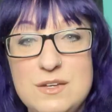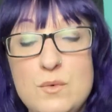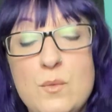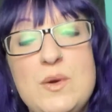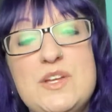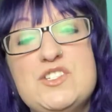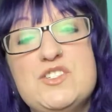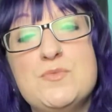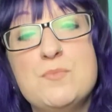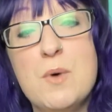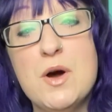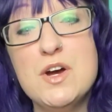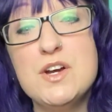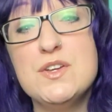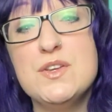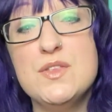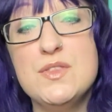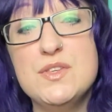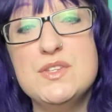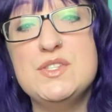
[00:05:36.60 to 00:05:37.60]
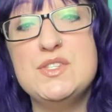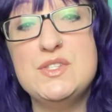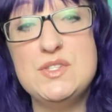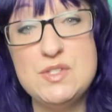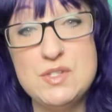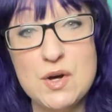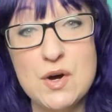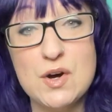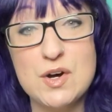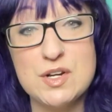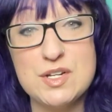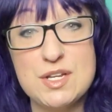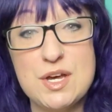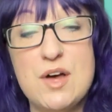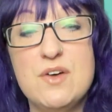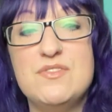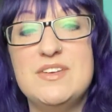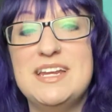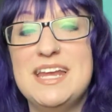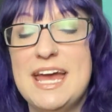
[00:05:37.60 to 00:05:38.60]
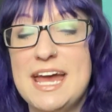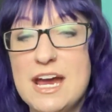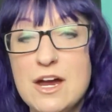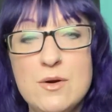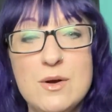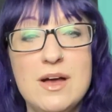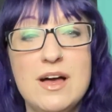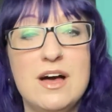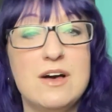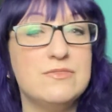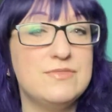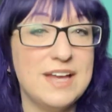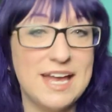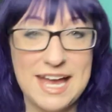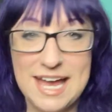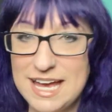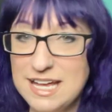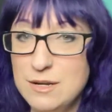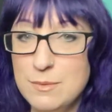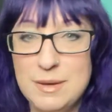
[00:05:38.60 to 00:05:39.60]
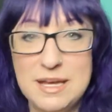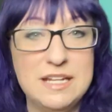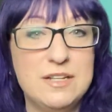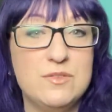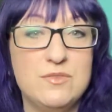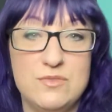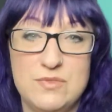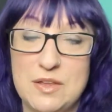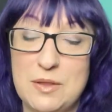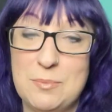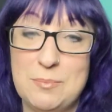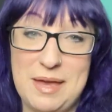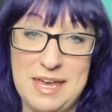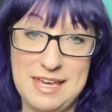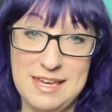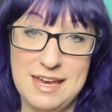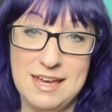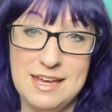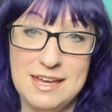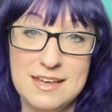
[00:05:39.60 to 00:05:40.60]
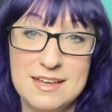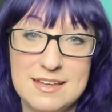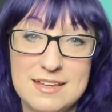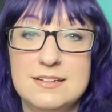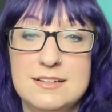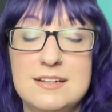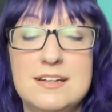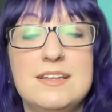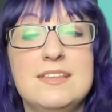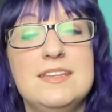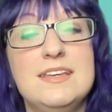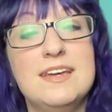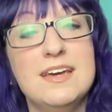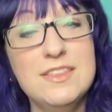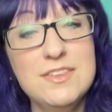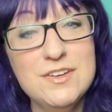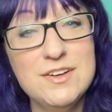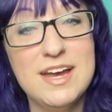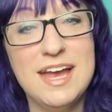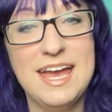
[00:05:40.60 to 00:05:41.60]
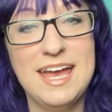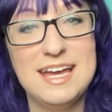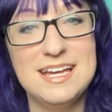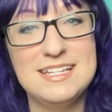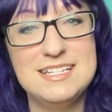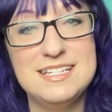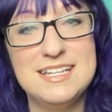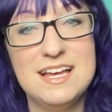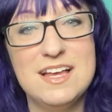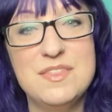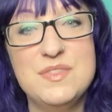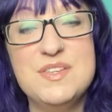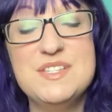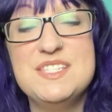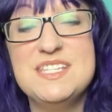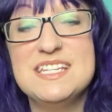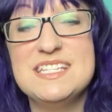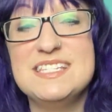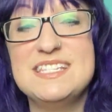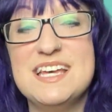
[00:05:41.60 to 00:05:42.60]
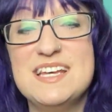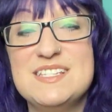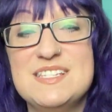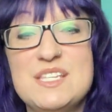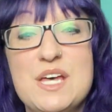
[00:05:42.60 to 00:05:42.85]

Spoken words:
which marked the start of an era of animated filmmaking. On the other hand, the success